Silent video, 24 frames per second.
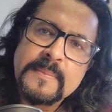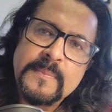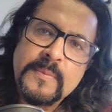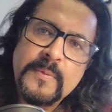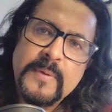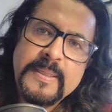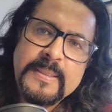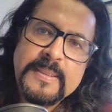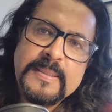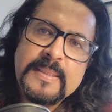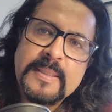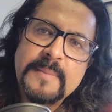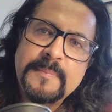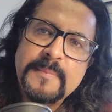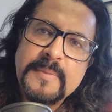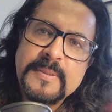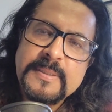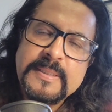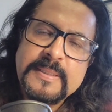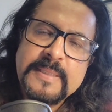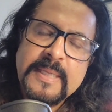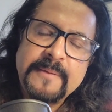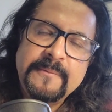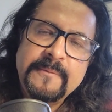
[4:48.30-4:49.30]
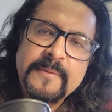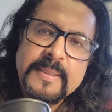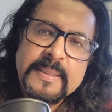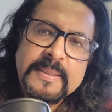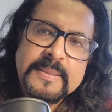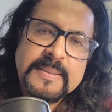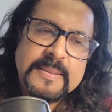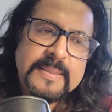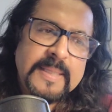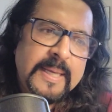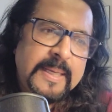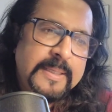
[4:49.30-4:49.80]
Point number 7
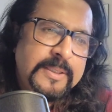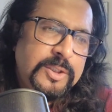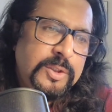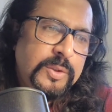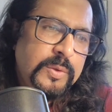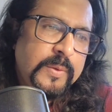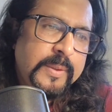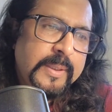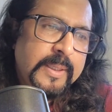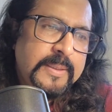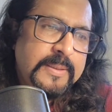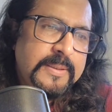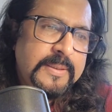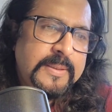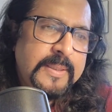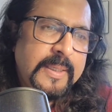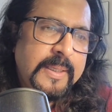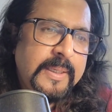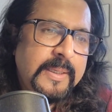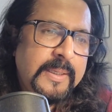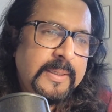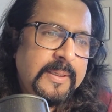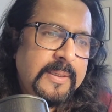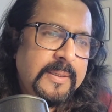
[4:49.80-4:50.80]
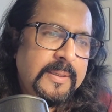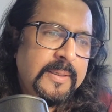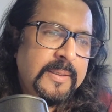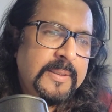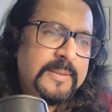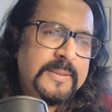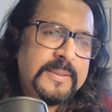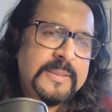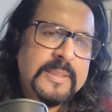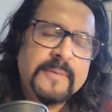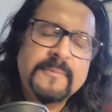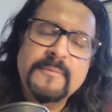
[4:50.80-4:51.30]
is that you can take
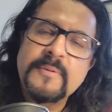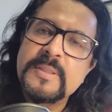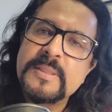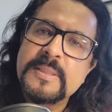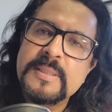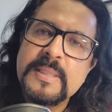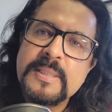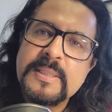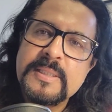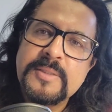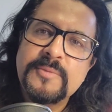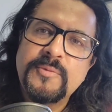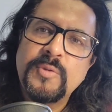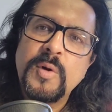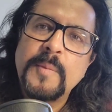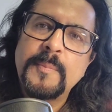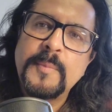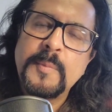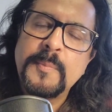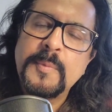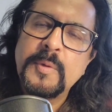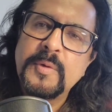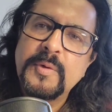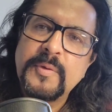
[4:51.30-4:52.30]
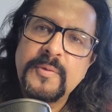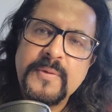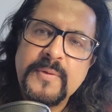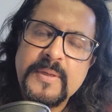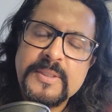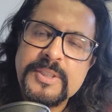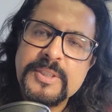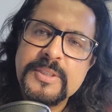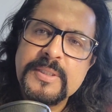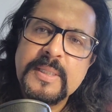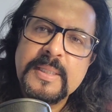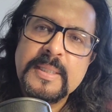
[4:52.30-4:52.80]
services from a
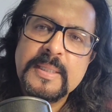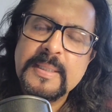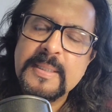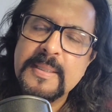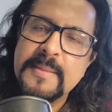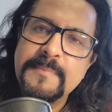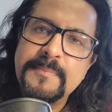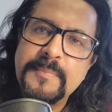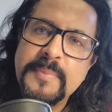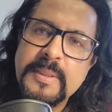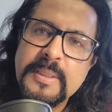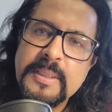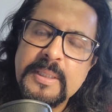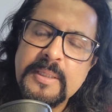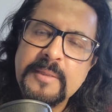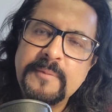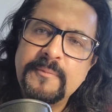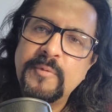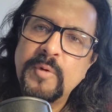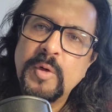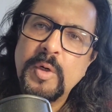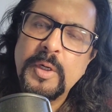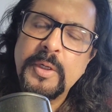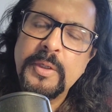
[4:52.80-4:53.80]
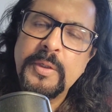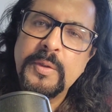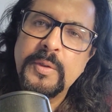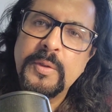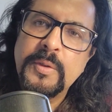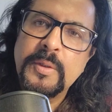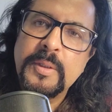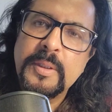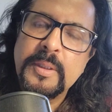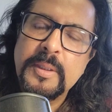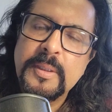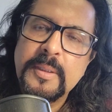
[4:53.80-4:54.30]
professional company for
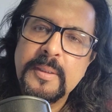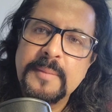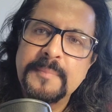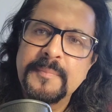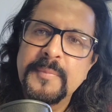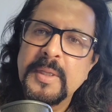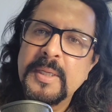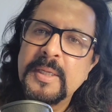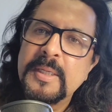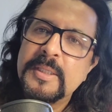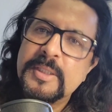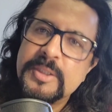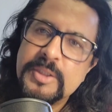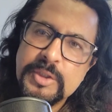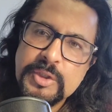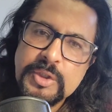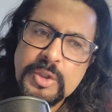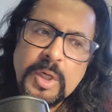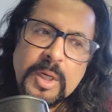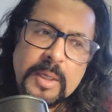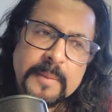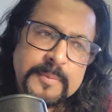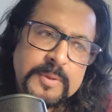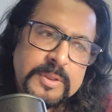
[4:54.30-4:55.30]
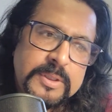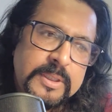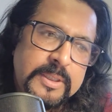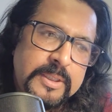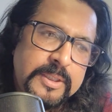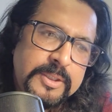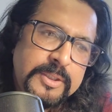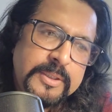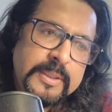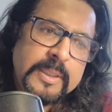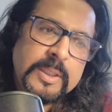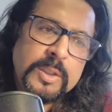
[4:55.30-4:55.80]
your job
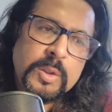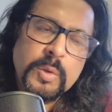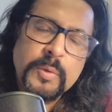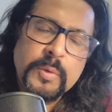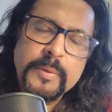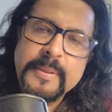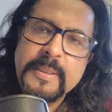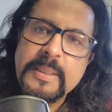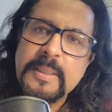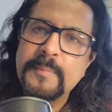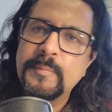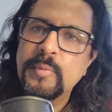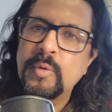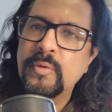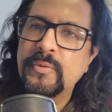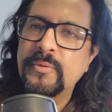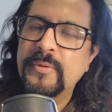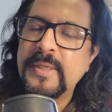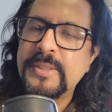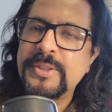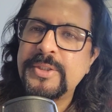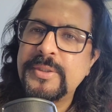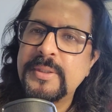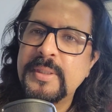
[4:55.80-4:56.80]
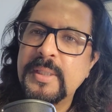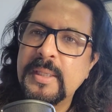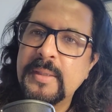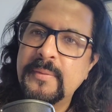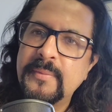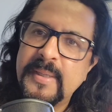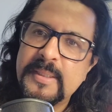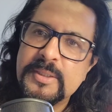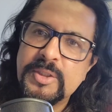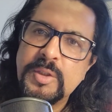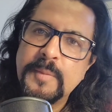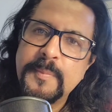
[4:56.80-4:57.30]
search, including professional
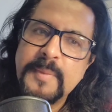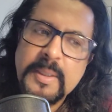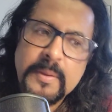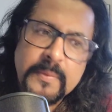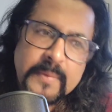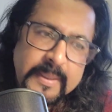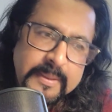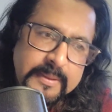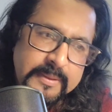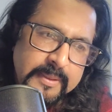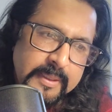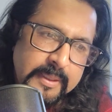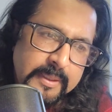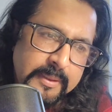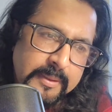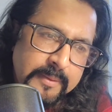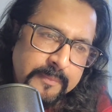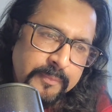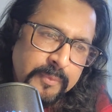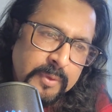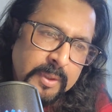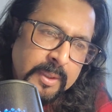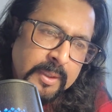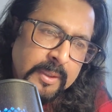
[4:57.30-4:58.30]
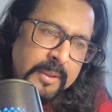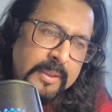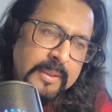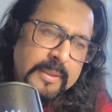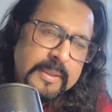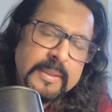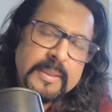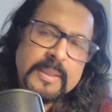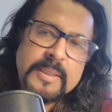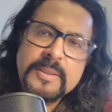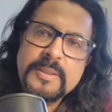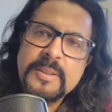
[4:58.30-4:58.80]
resume writing,
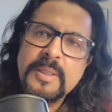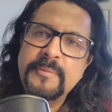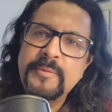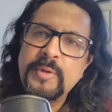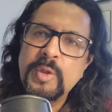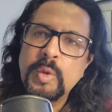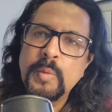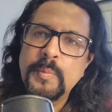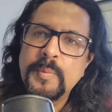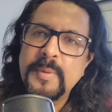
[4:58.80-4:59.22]
interview